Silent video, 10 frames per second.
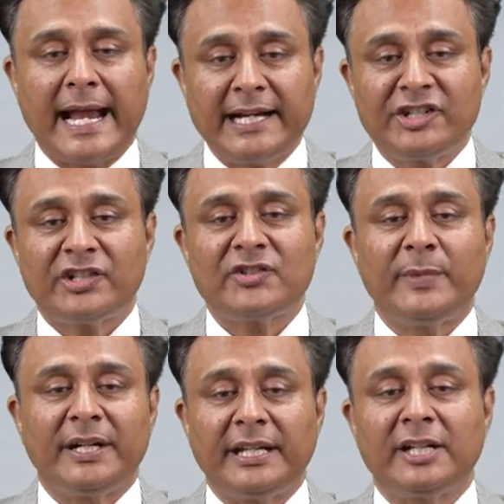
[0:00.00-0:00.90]

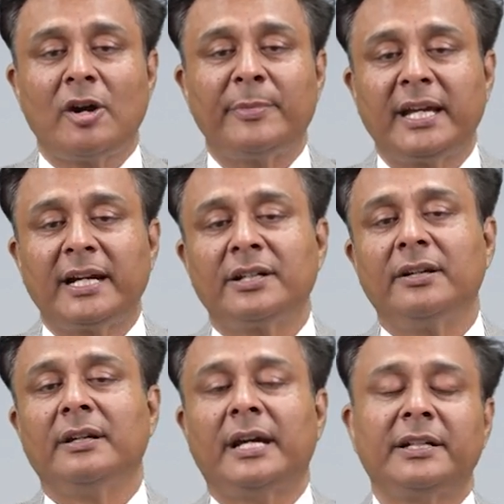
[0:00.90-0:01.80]
adjustment, economic
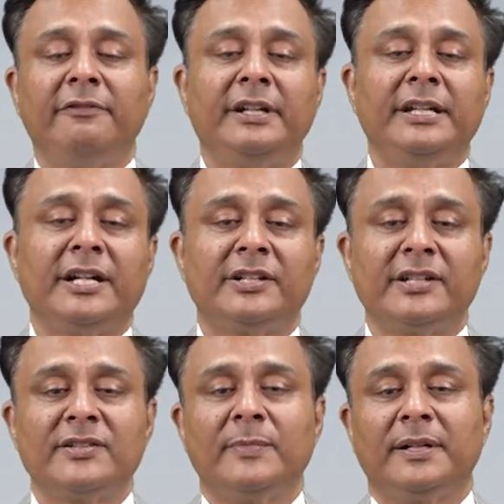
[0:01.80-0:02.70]
activity
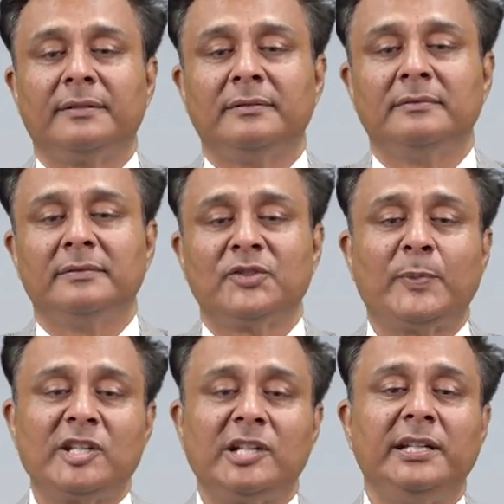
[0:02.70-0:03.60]
adjustment,
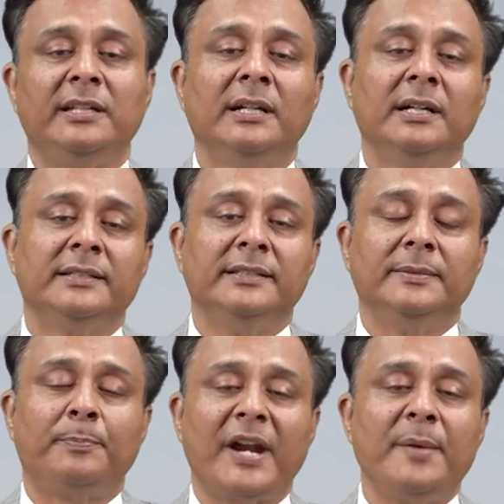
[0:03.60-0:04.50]
especially
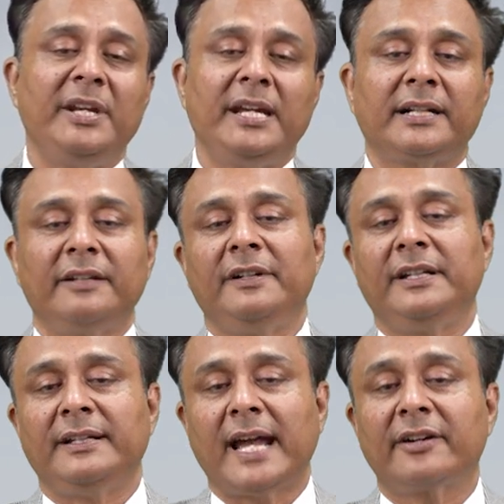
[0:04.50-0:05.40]
the primary
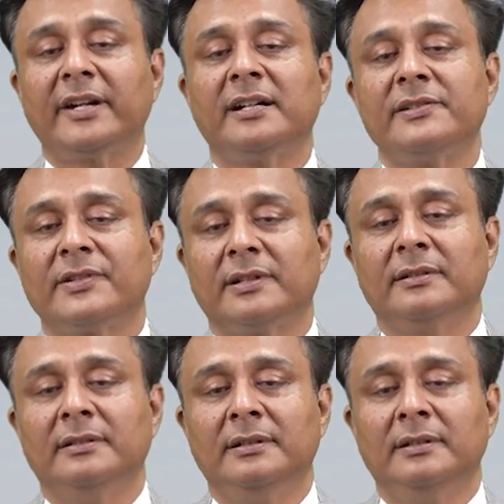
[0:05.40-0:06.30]
activity, agriculture,
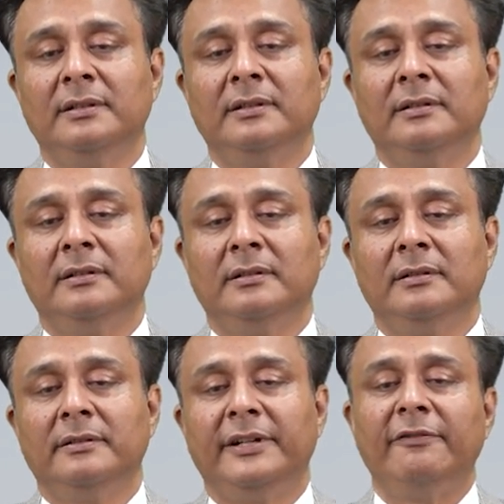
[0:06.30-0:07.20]

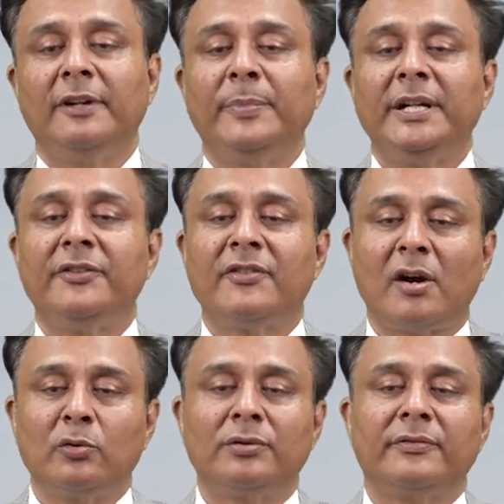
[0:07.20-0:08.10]
developing
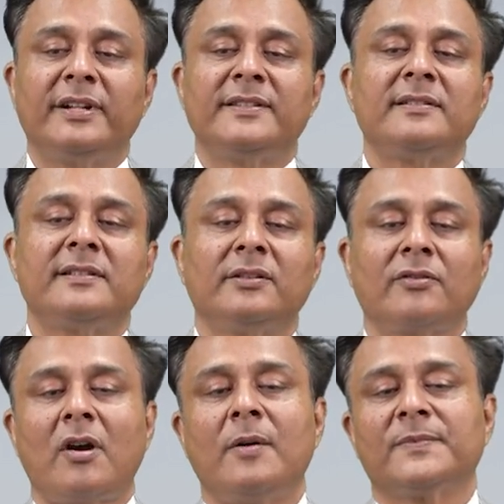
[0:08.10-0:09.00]
drought-resistant
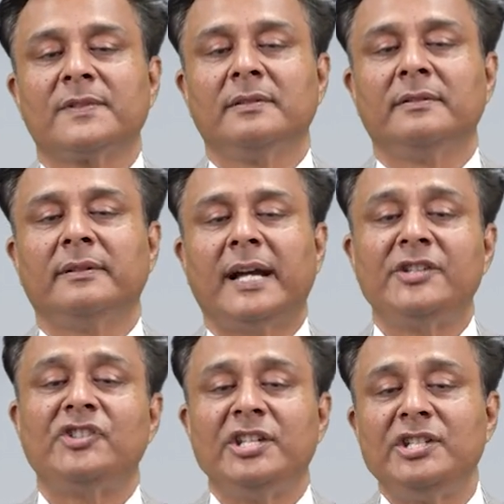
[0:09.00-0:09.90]
crops
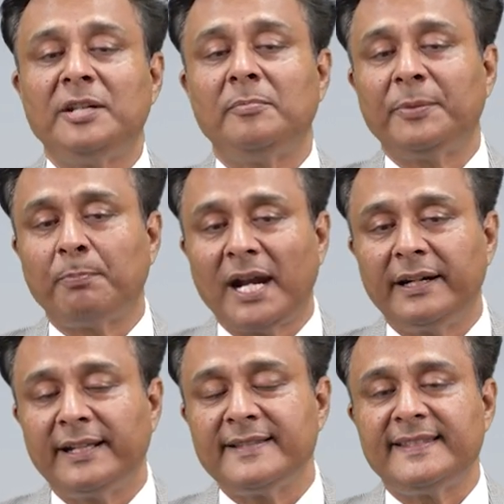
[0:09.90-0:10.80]
and changing the
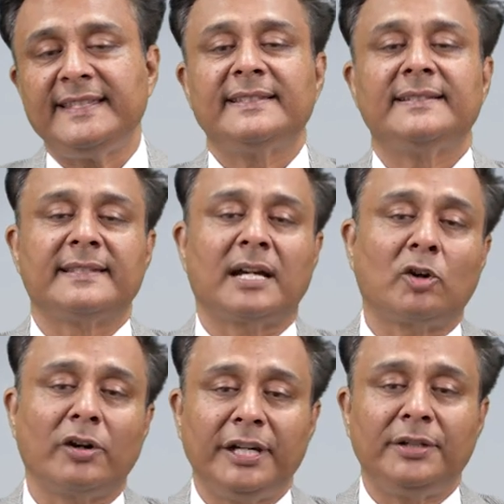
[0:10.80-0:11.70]
planting seasons
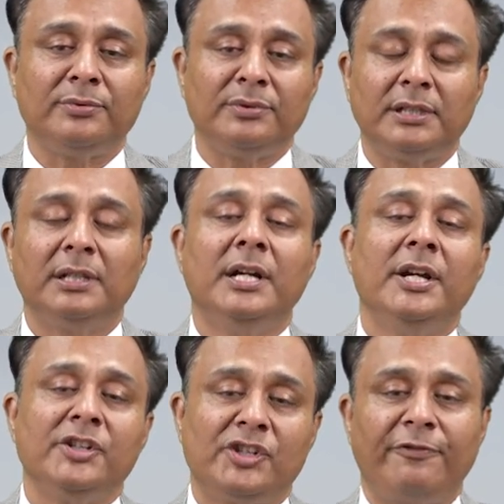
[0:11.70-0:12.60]
according to the
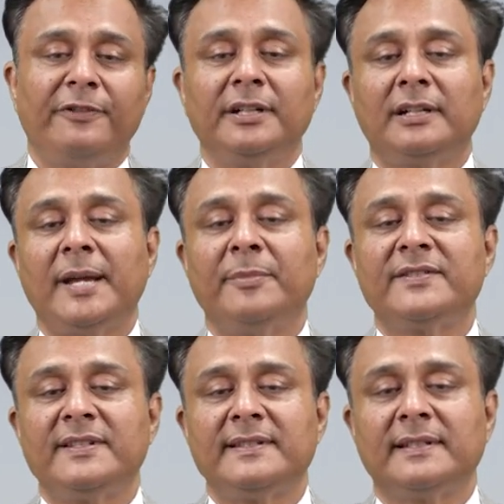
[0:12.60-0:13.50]
shift in
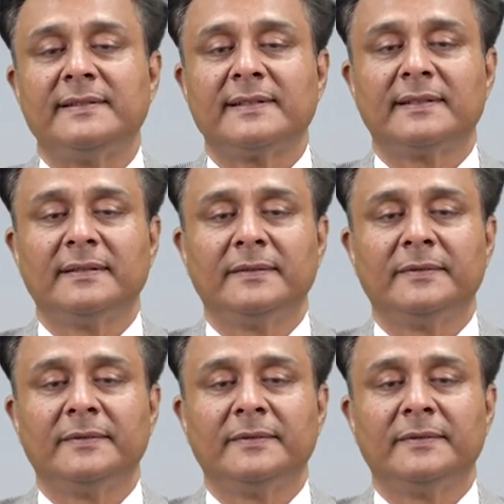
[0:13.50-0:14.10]
climate seasons.